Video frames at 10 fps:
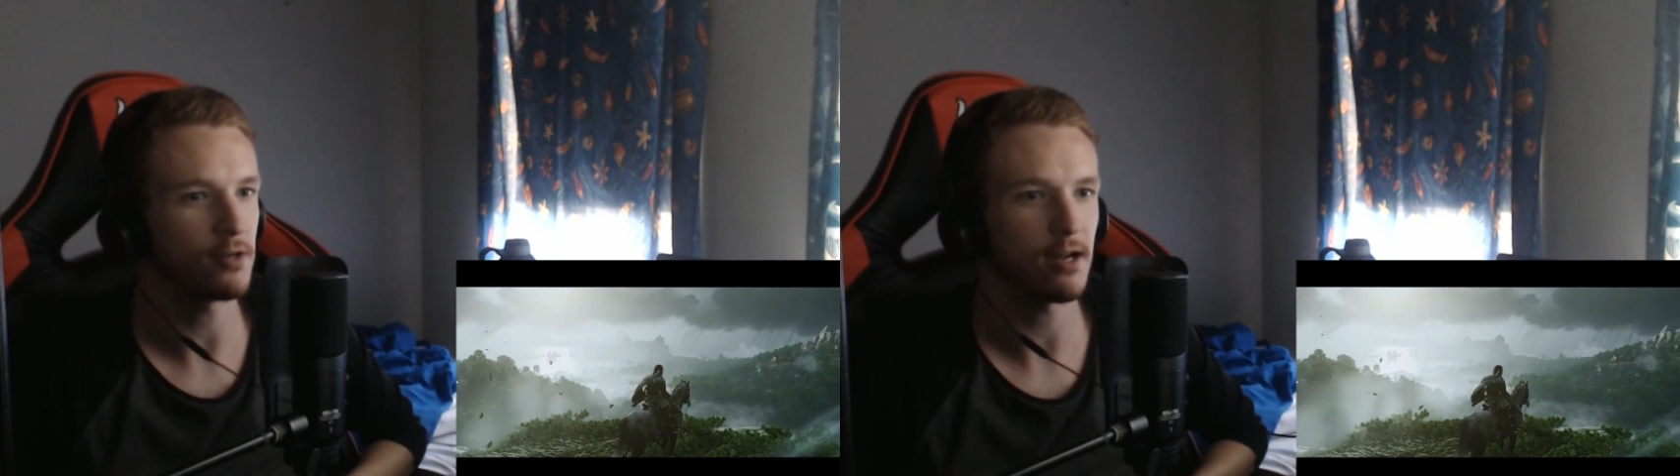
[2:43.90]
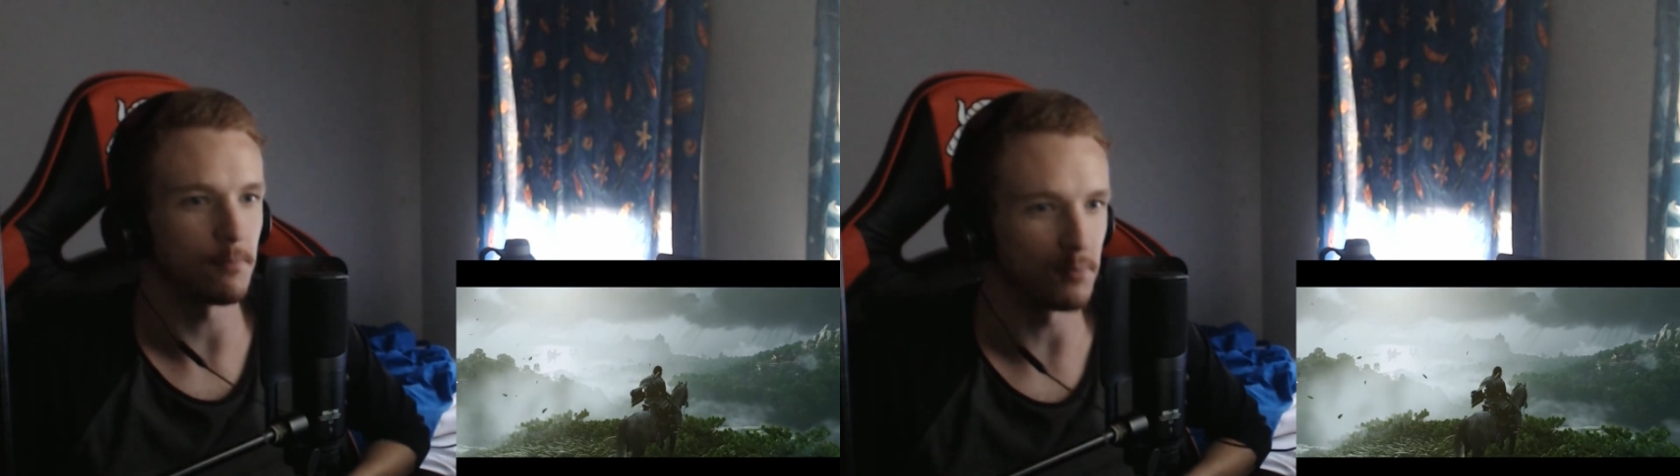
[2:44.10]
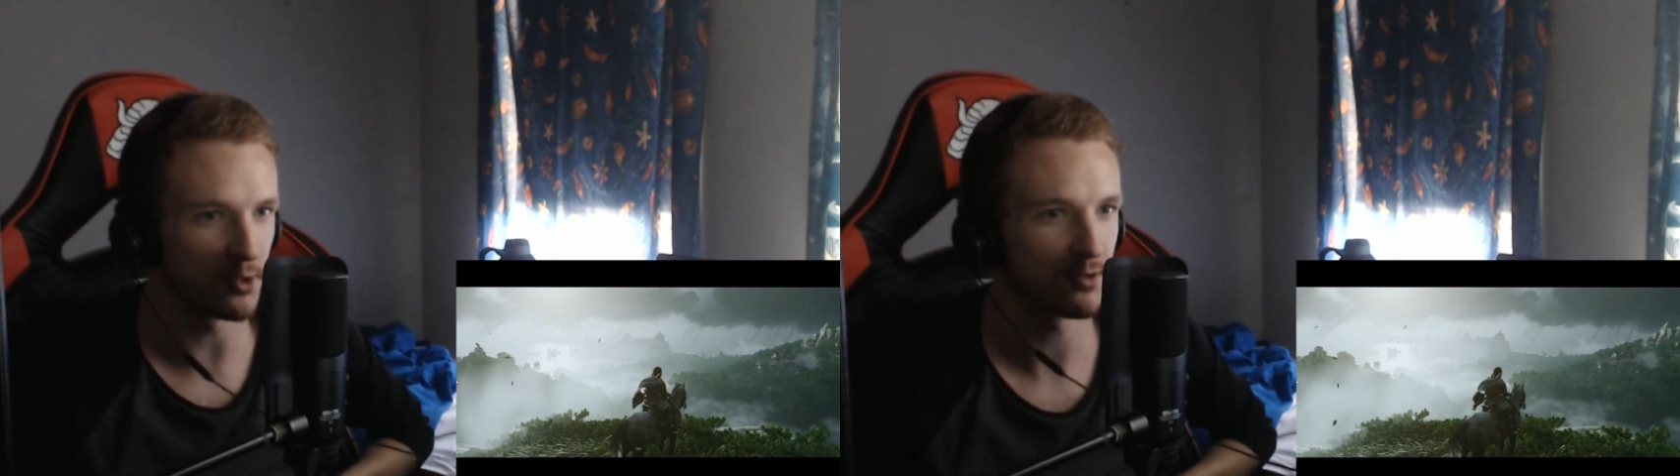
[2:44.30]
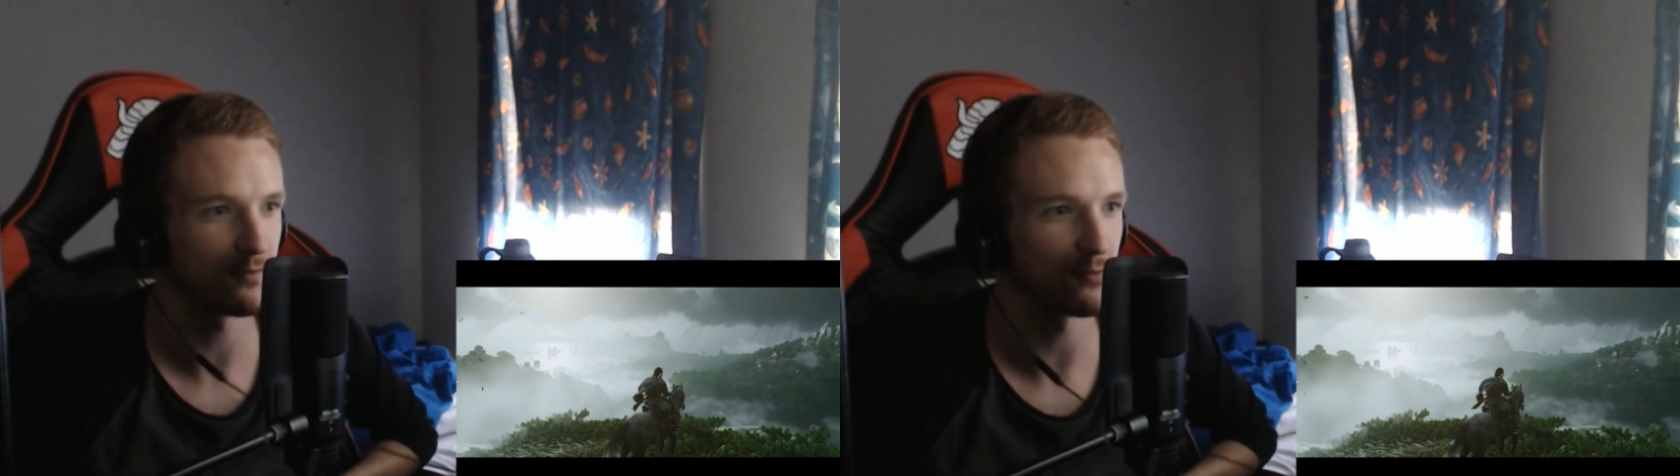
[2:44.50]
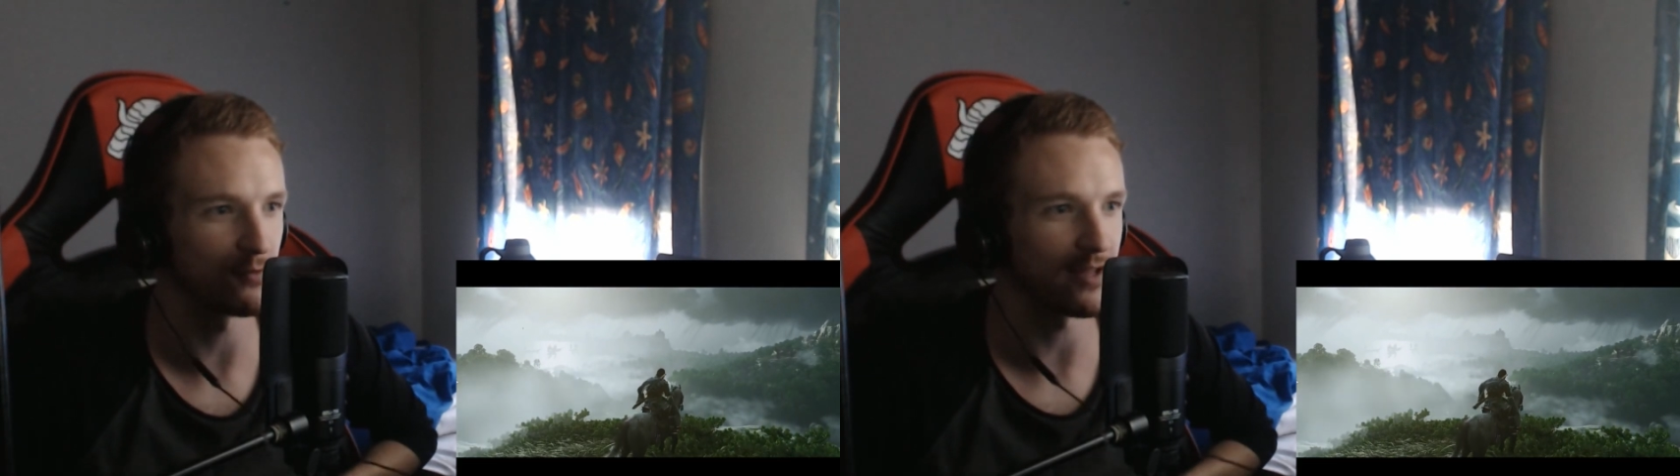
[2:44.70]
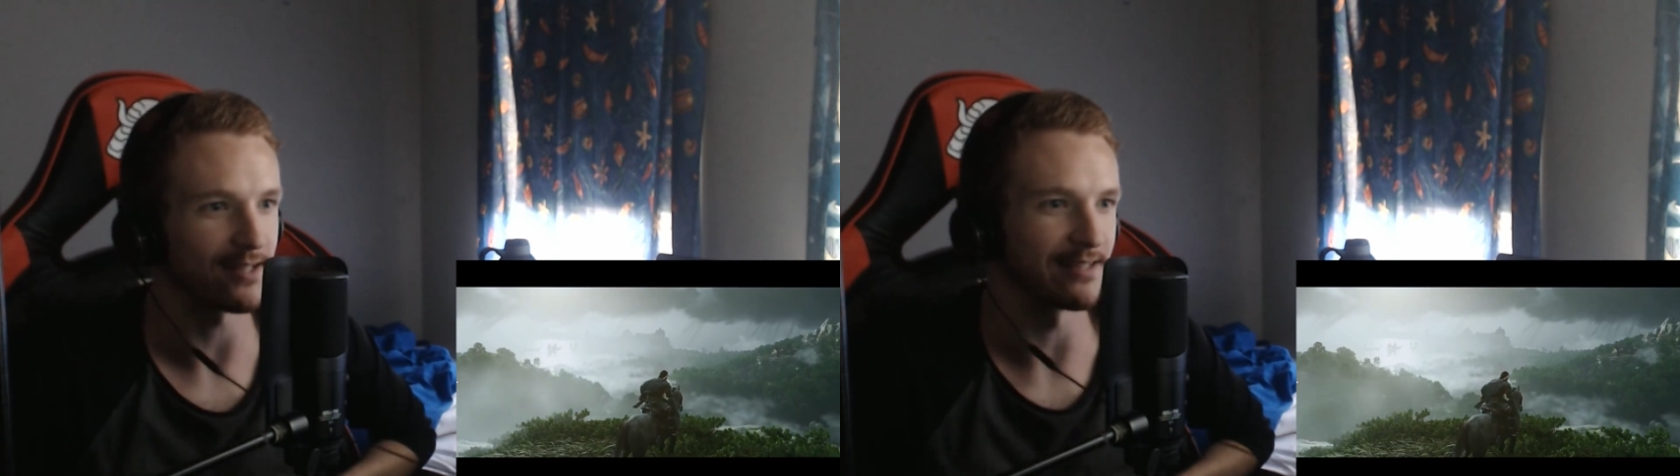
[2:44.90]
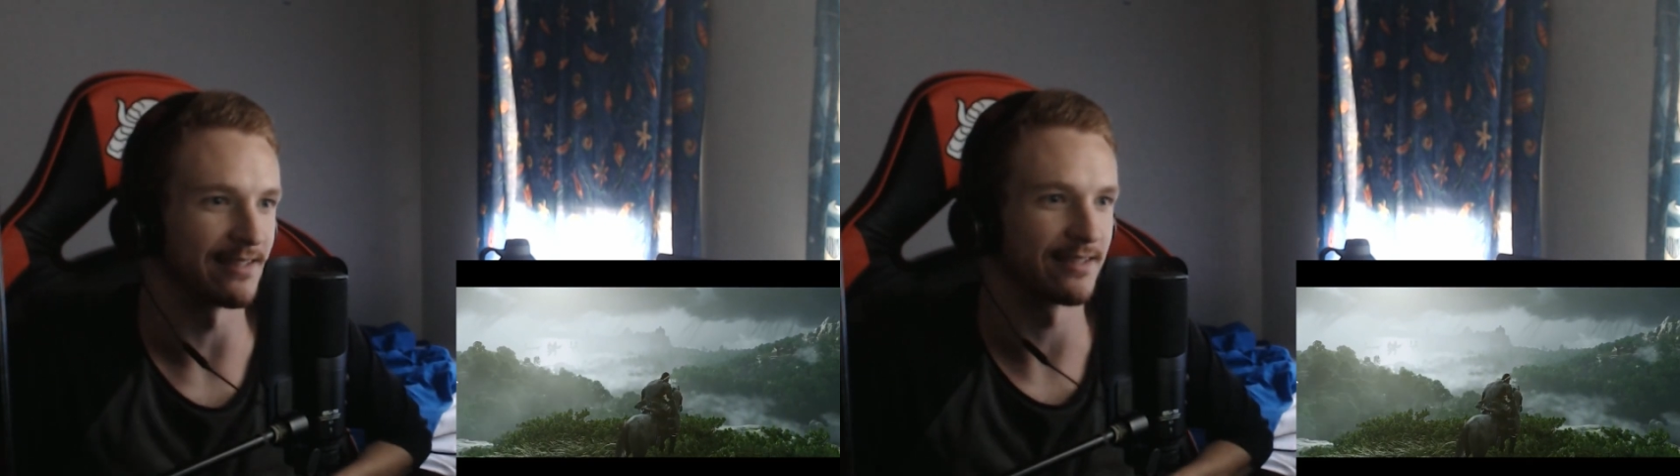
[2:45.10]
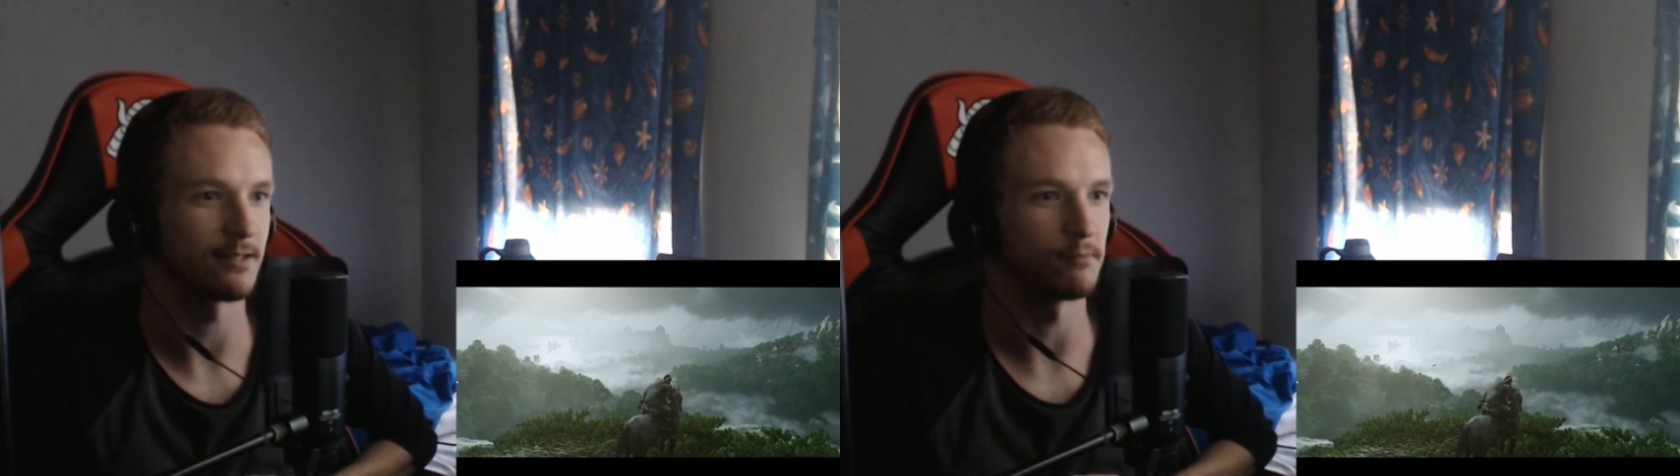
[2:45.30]
Look how beautiful that
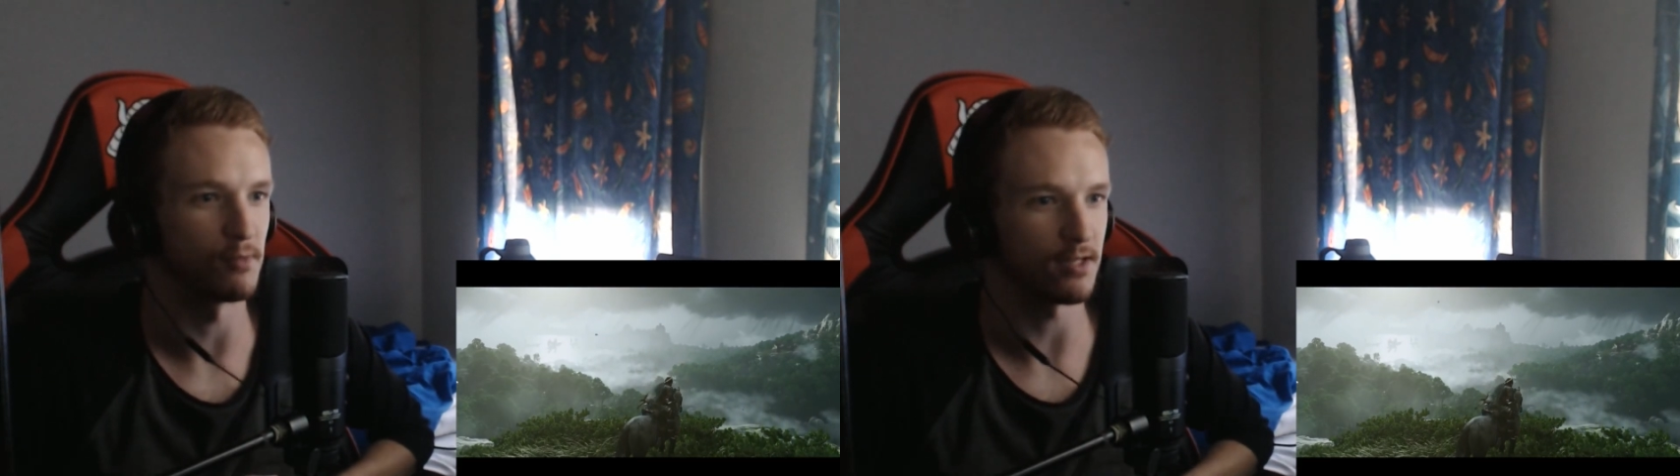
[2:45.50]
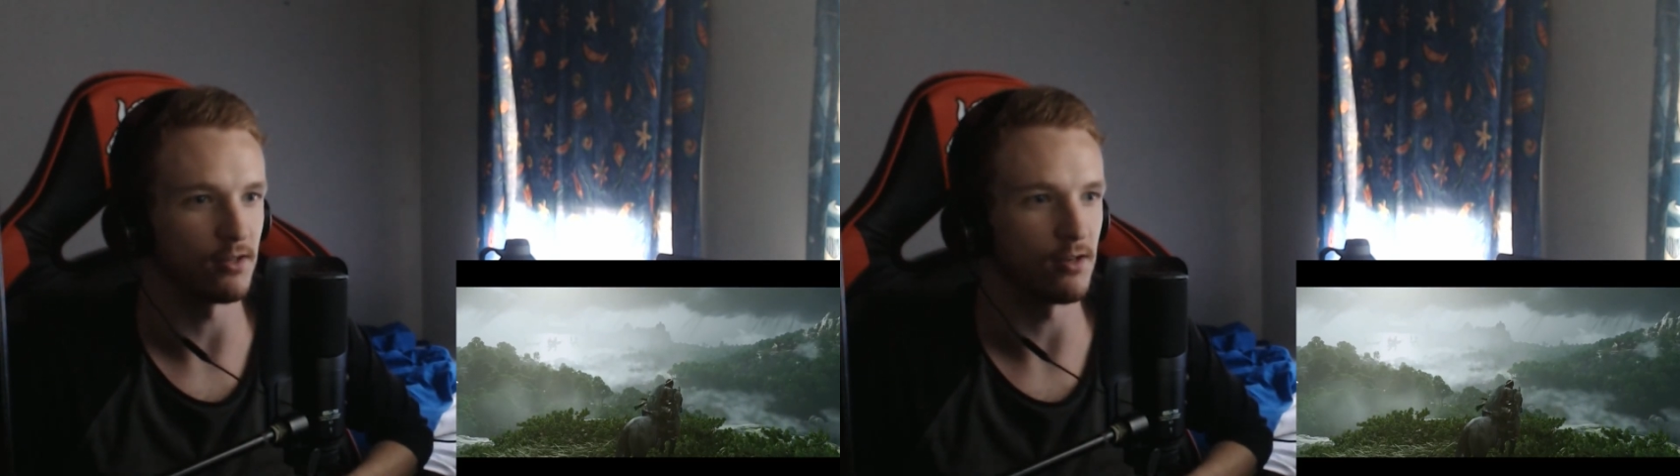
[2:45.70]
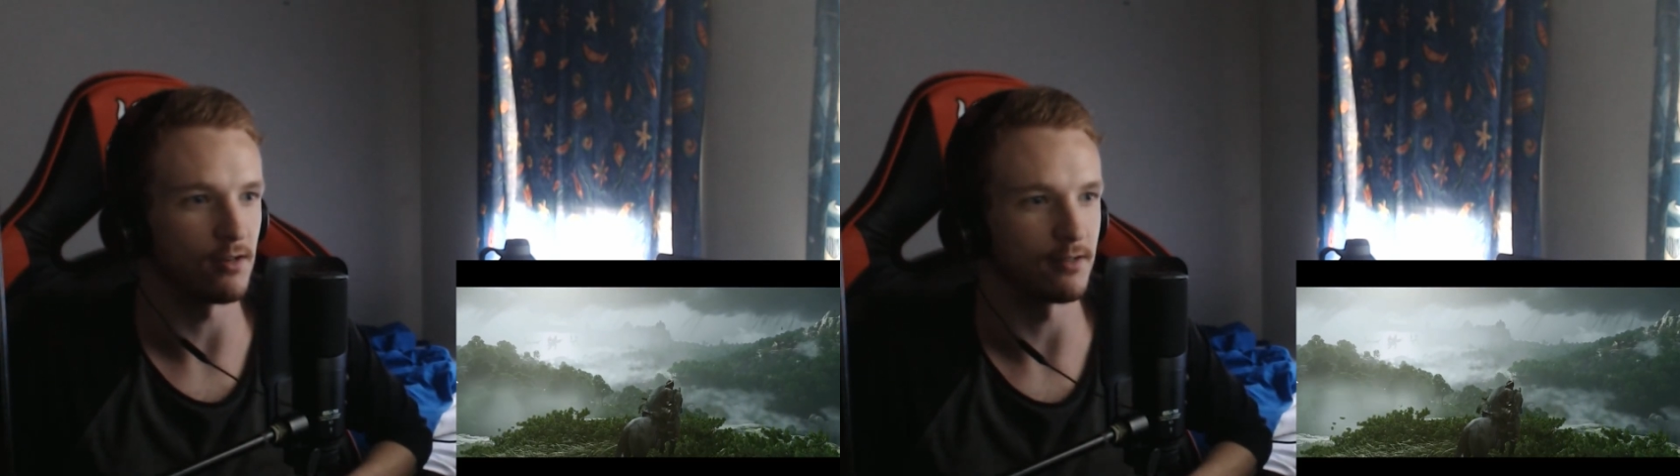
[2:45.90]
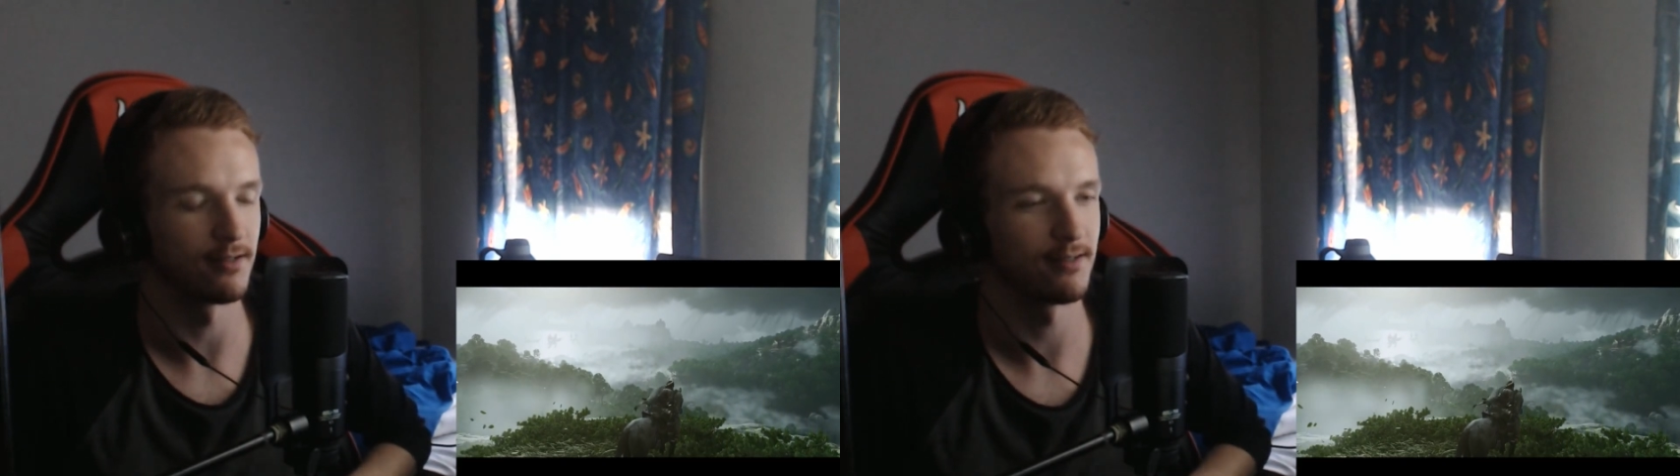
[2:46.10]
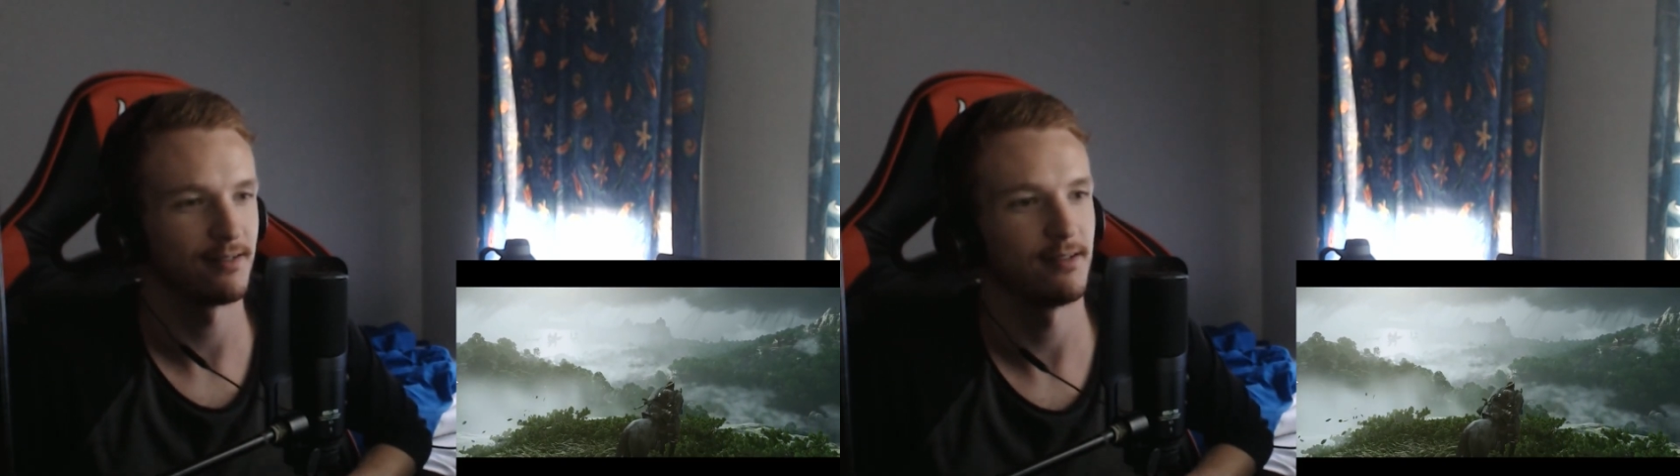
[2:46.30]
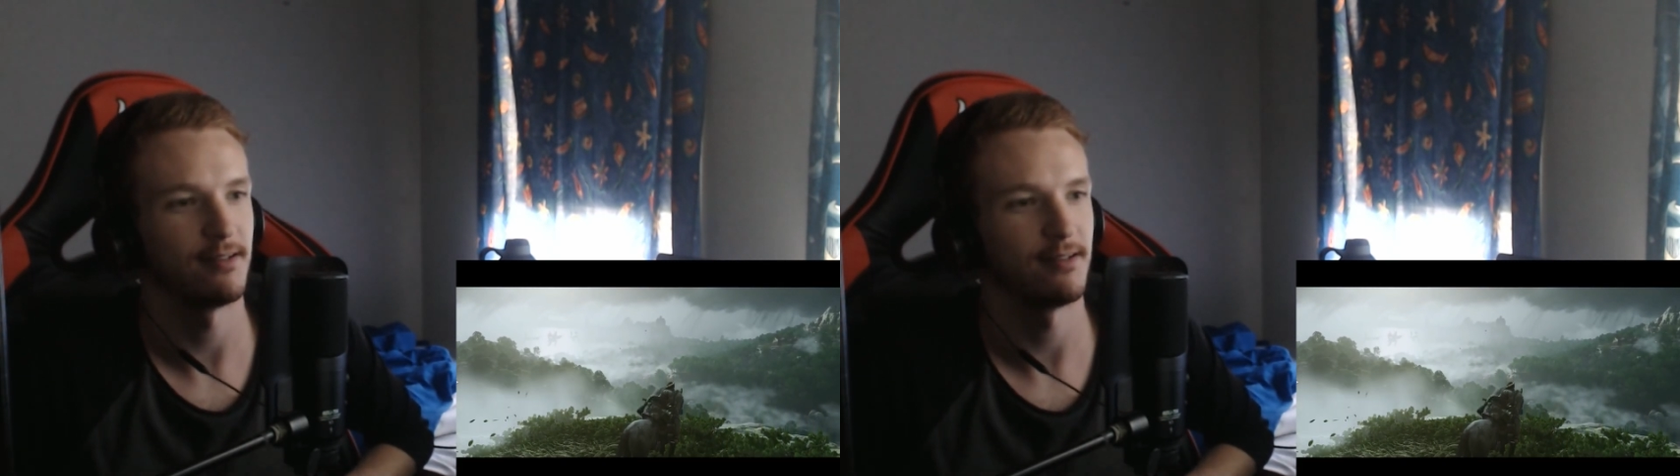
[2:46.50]
is. My god.